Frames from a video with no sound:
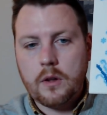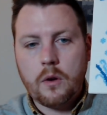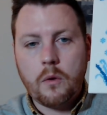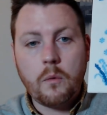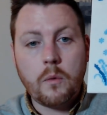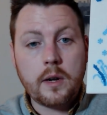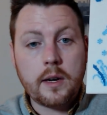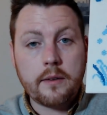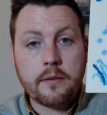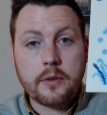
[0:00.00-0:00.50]

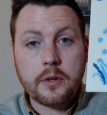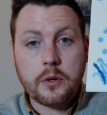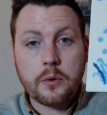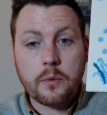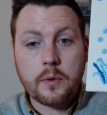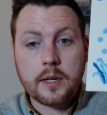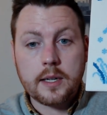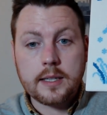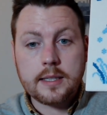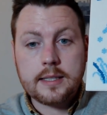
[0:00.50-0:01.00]
whatever you
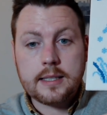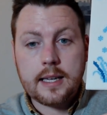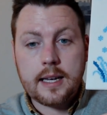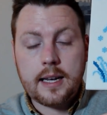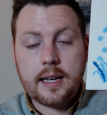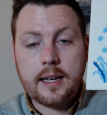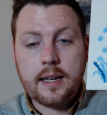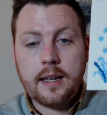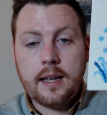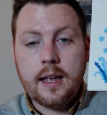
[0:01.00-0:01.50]
want to
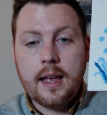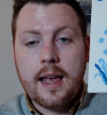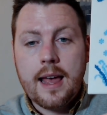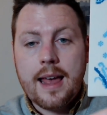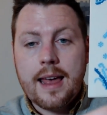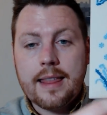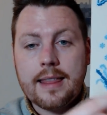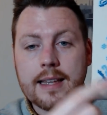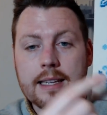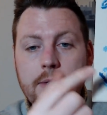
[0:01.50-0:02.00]
say.
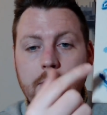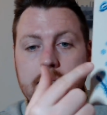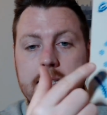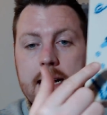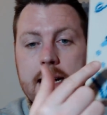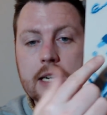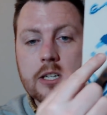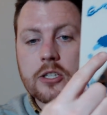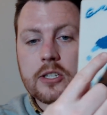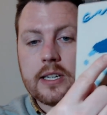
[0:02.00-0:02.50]
This was
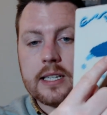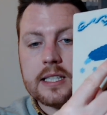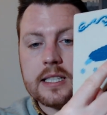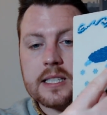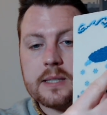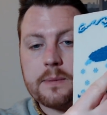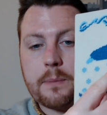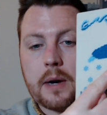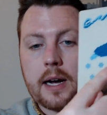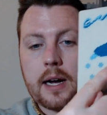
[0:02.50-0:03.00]
actually
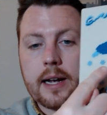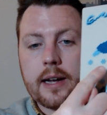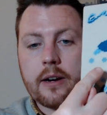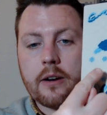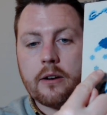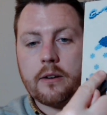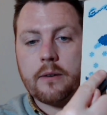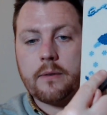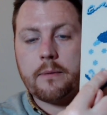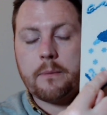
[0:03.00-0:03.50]

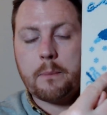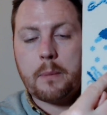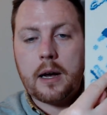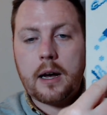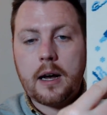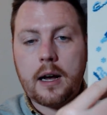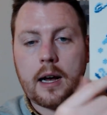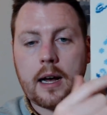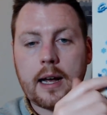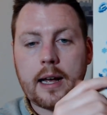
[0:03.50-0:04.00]
inspired
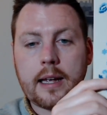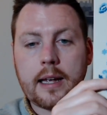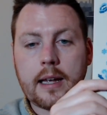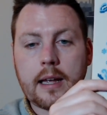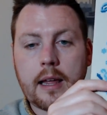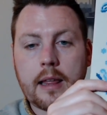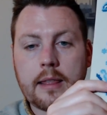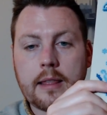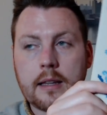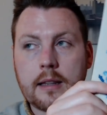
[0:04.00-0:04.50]
by
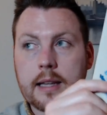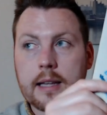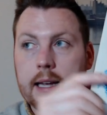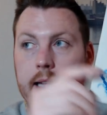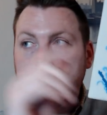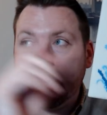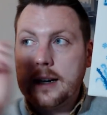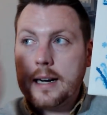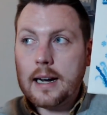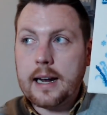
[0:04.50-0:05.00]
the
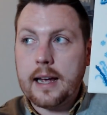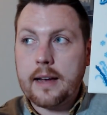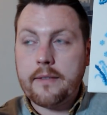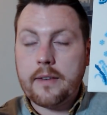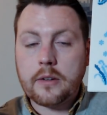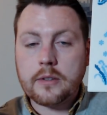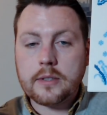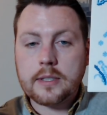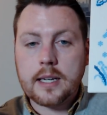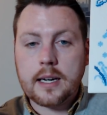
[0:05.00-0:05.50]
lake that I have
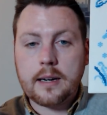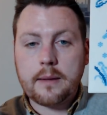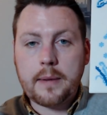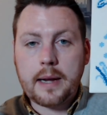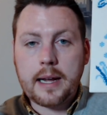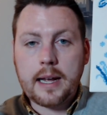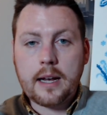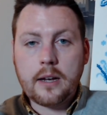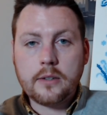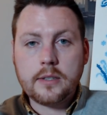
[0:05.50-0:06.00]
outside of my
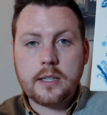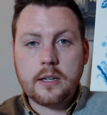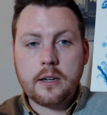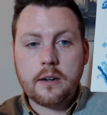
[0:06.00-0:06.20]
house here.